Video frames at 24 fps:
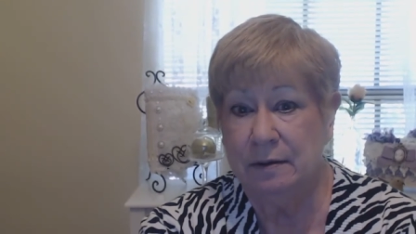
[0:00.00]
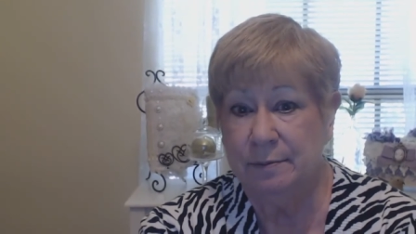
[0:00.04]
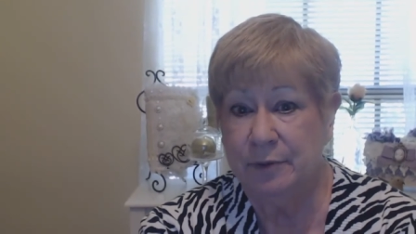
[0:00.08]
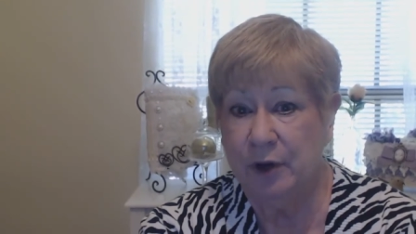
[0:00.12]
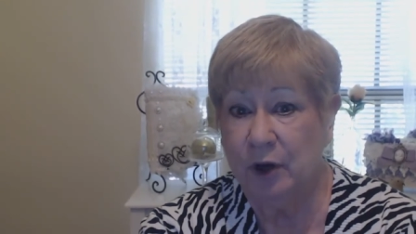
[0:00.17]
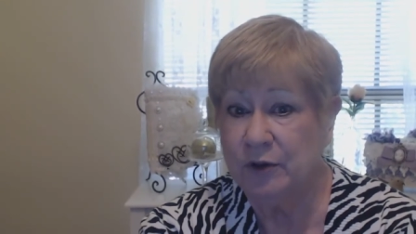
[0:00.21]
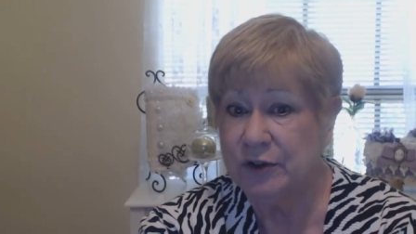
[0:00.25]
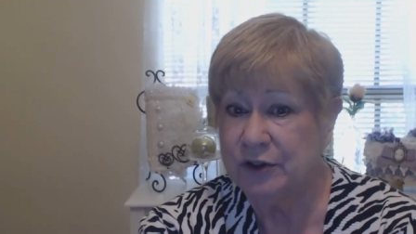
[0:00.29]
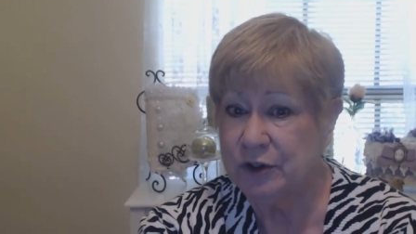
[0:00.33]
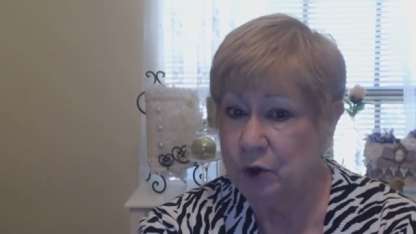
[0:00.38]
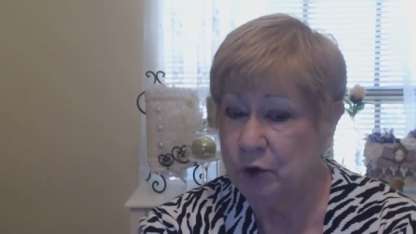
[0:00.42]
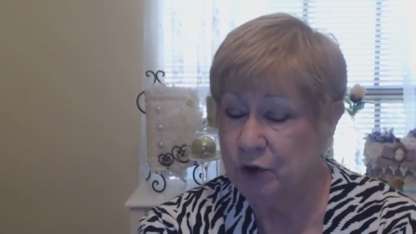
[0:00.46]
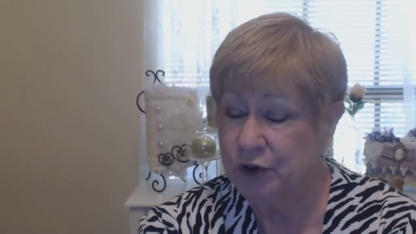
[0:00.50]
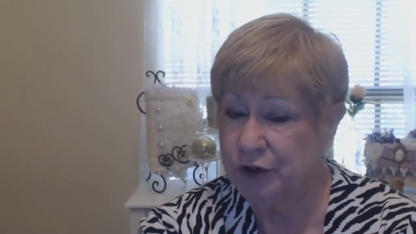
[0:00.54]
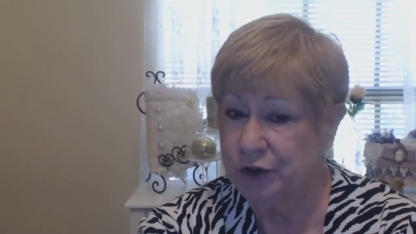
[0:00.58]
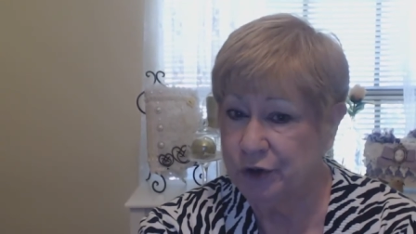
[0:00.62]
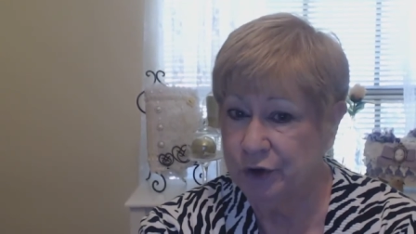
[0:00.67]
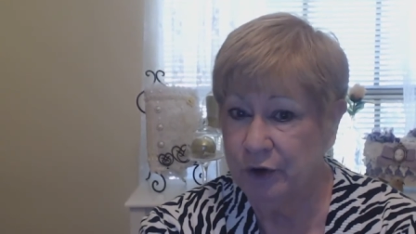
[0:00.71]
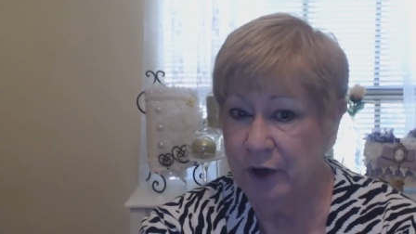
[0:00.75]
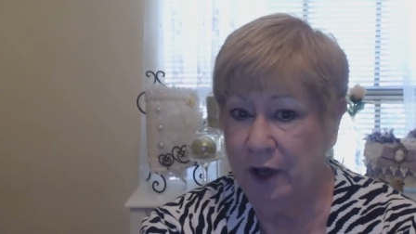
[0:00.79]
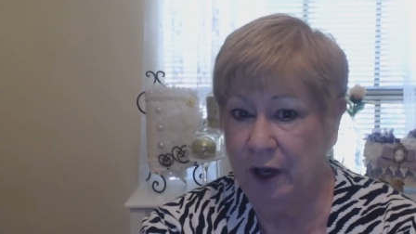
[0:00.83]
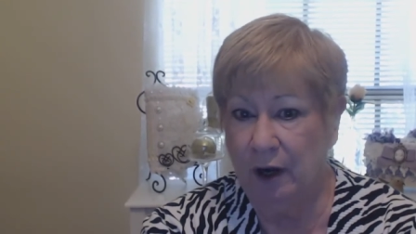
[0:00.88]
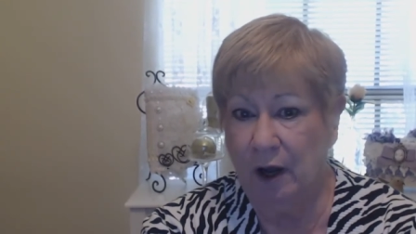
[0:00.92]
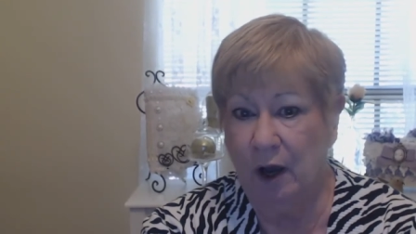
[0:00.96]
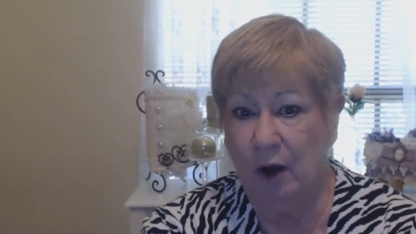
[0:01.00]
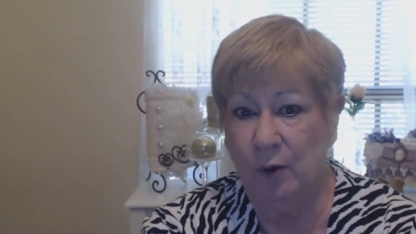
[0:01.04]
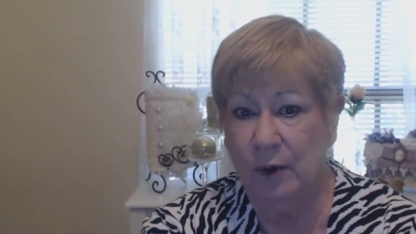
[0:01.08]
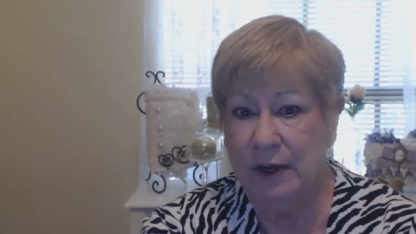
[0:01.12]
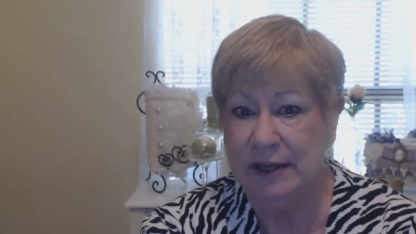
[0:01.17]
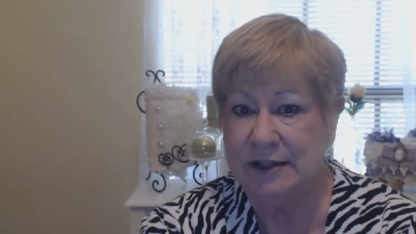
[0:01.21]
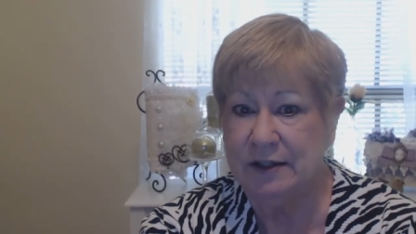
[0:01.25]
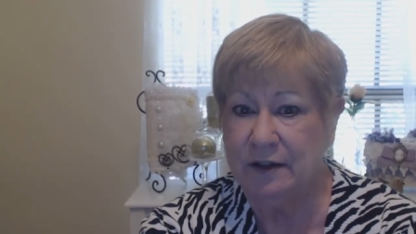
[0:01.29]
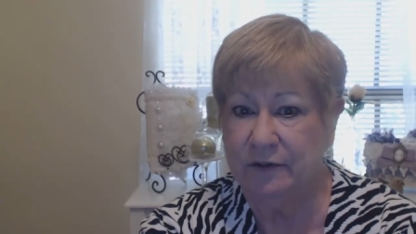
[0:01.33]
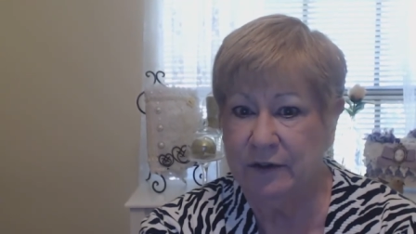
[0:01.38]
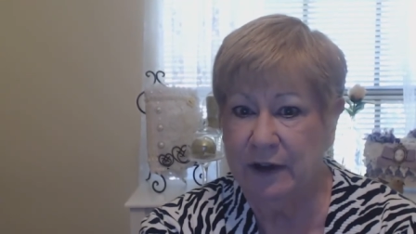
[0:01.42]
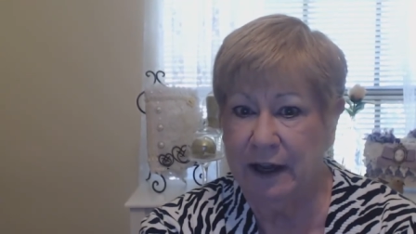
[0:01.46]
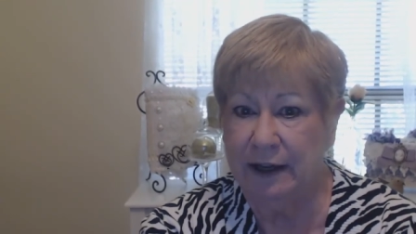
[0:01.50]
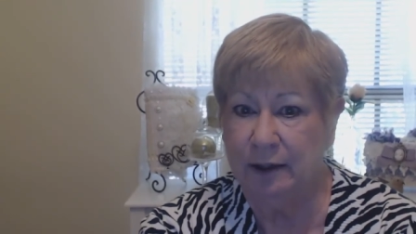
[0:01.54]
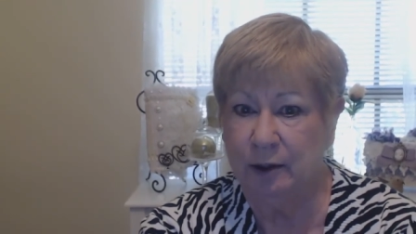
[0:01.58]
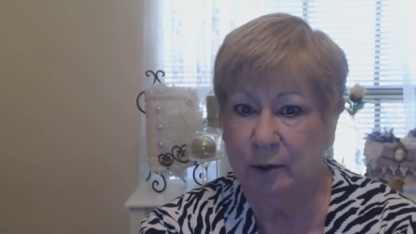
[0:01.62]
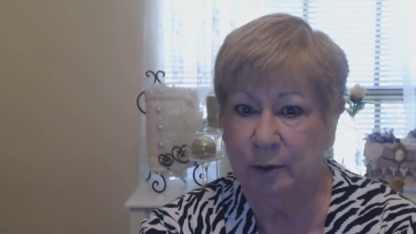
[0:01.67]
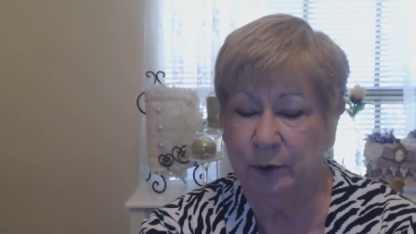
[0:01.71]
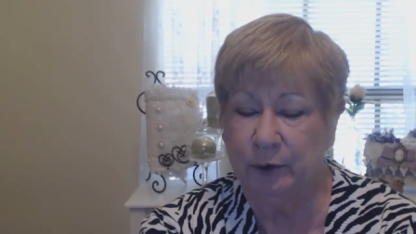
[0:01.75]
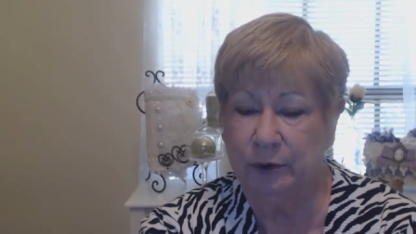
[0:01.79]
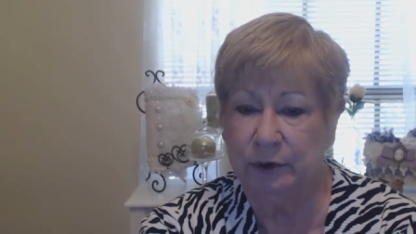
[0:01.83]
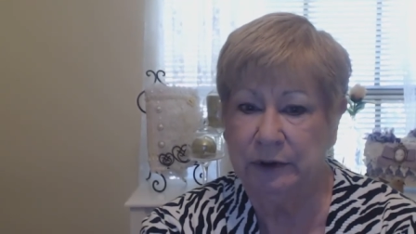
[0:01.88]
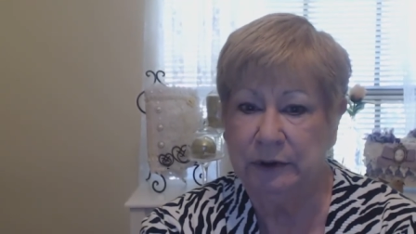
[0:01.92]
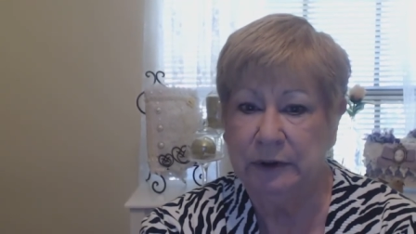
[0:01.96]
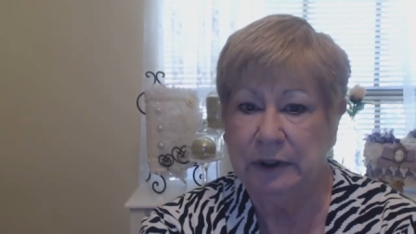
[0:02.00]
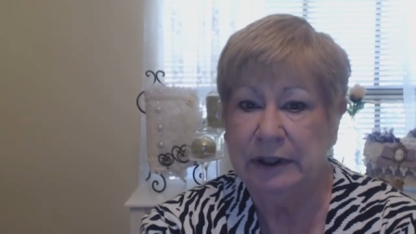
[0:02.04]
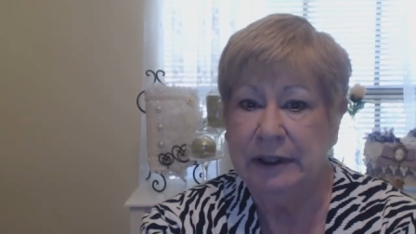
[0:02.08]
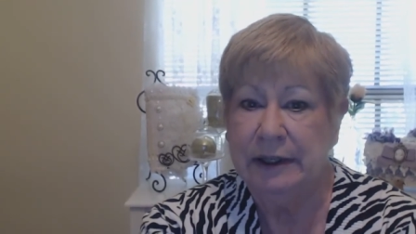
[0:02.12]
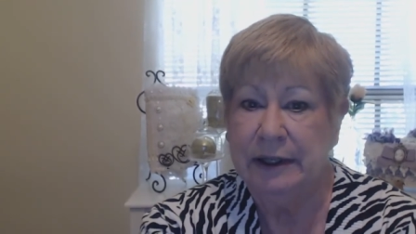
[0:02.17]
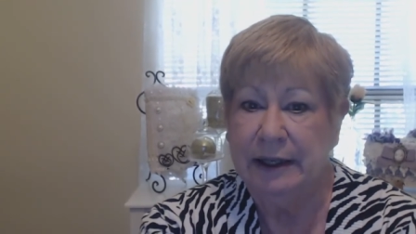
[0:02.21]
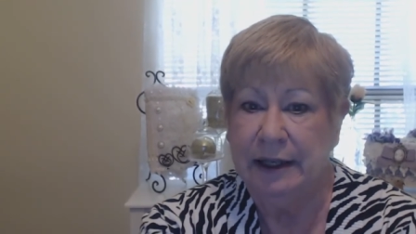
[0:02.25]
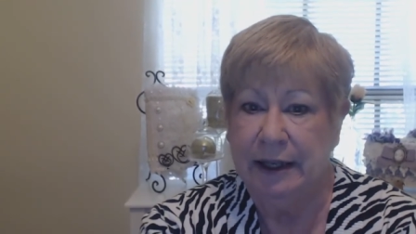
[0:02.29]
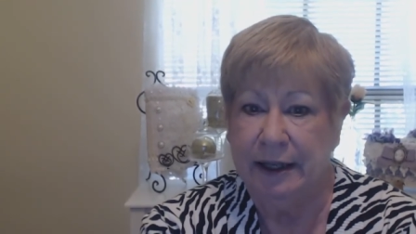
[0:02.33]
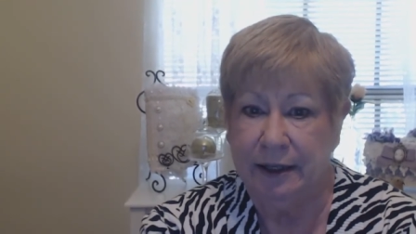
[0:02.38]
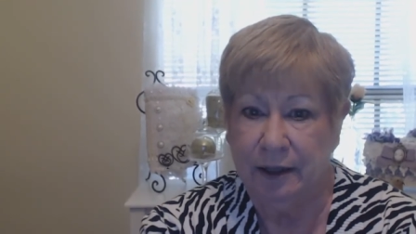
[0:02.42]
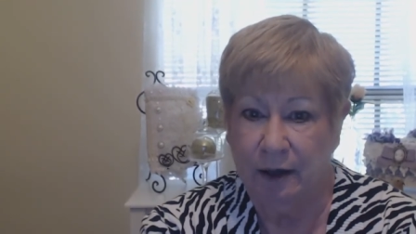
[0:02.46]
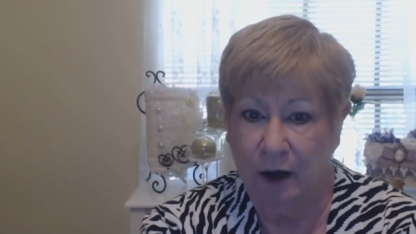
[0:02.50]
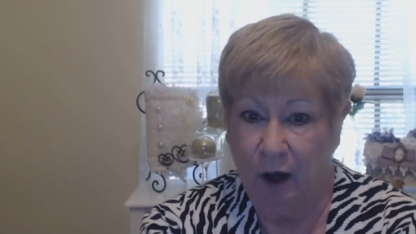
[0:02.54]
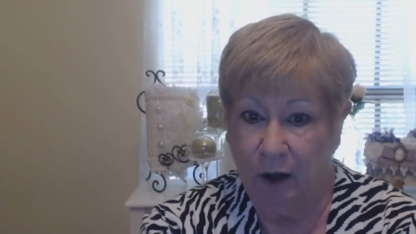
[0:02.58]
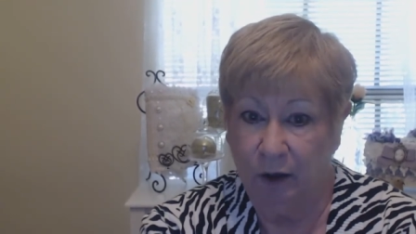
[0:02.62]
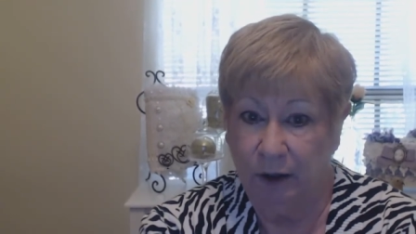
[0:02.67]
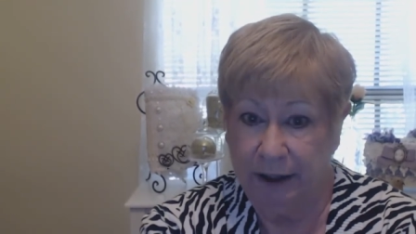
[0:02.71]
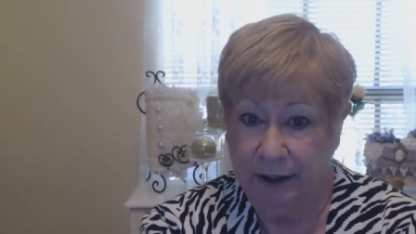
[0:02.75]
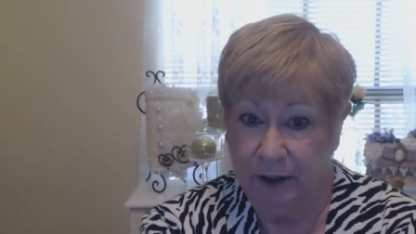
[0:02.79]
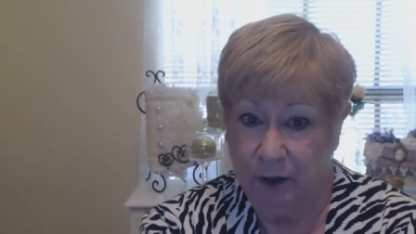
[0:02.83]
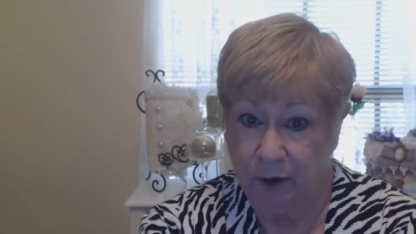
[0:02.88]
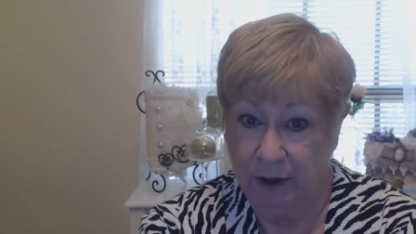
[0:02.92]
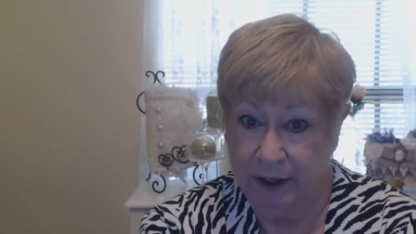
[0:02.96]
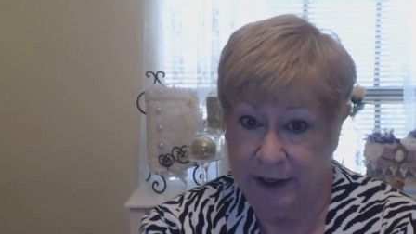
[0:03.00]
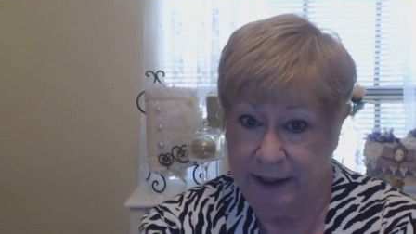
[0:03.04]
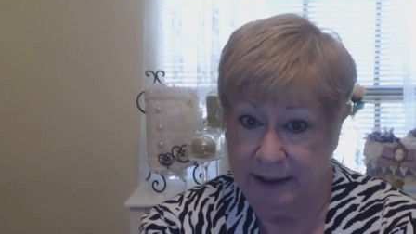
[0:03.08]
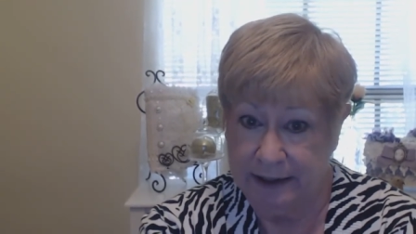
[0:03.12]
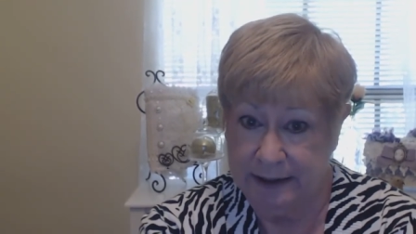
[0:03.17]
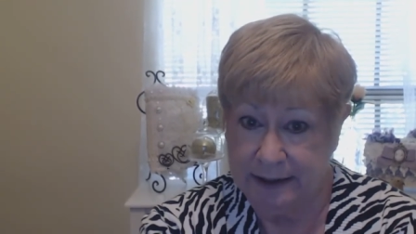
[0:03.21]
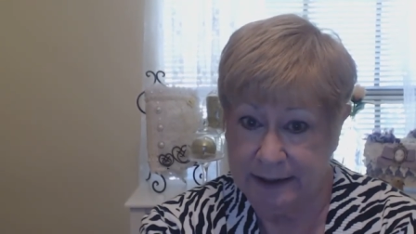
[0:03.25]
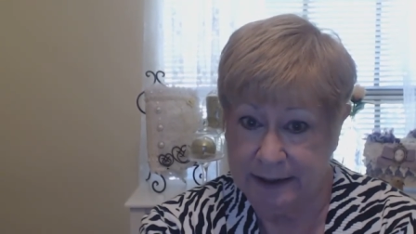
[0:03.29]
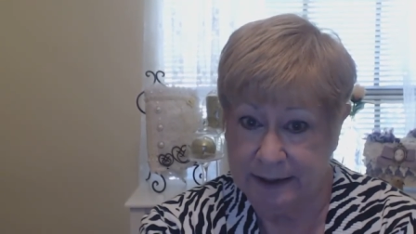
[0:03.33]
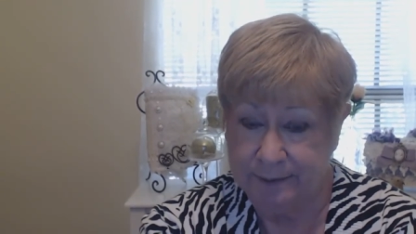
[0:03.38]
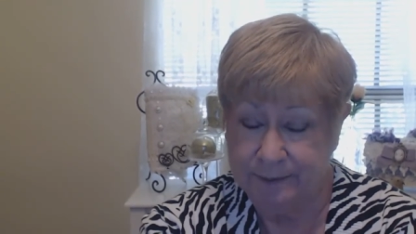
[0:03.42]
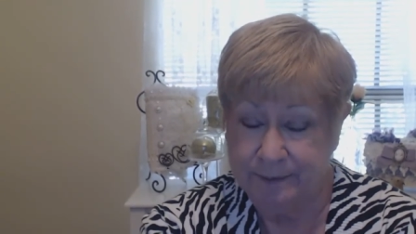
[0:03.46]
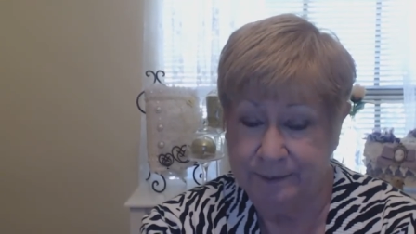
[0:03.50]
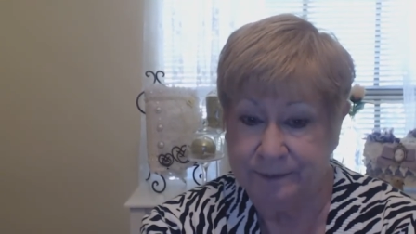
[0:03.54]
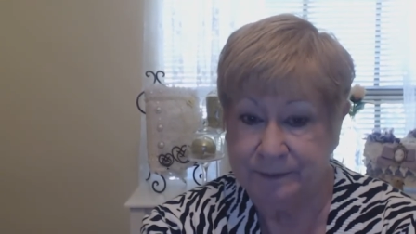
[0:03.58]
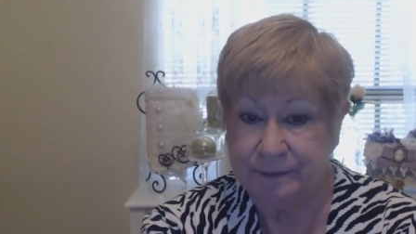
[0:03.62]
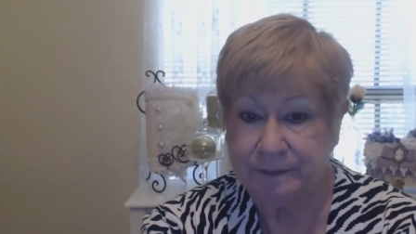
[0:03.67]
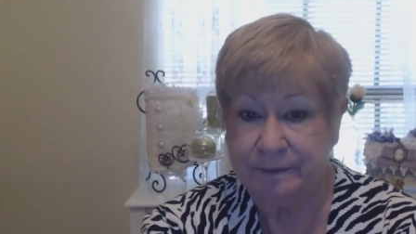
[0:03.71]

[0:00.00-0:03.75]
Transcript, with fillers: both stores are not always available in all areas.